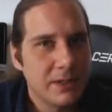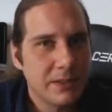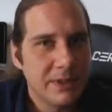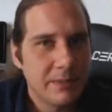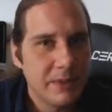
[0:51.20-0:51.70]
going to
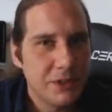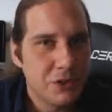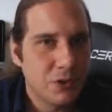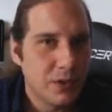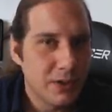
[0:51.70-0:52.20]
be a bit
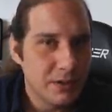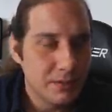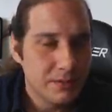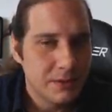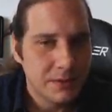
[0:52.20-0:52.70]
shorter,
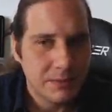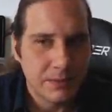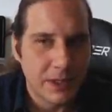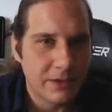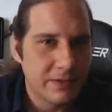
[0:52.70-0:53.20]

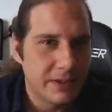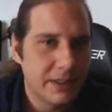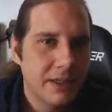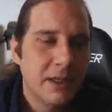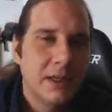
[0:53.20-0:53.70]
thankfully.